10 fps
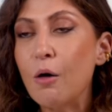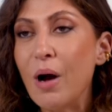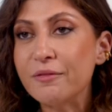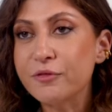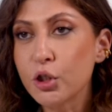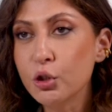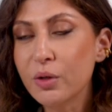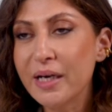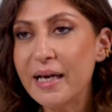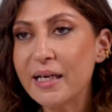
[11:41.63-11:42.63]
after you
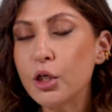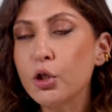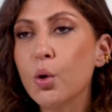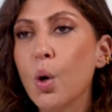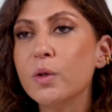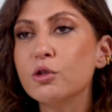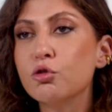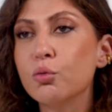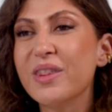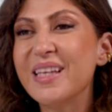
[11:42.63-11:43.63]
click, you go
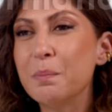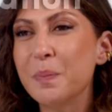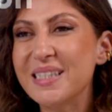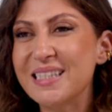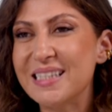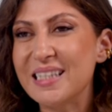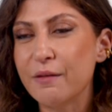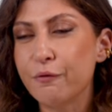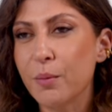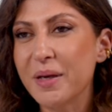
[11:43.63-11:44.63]
into the business
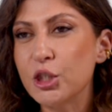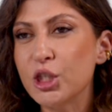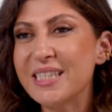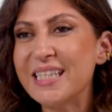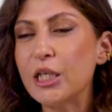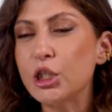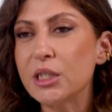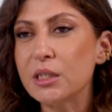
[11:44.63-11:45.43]
information section.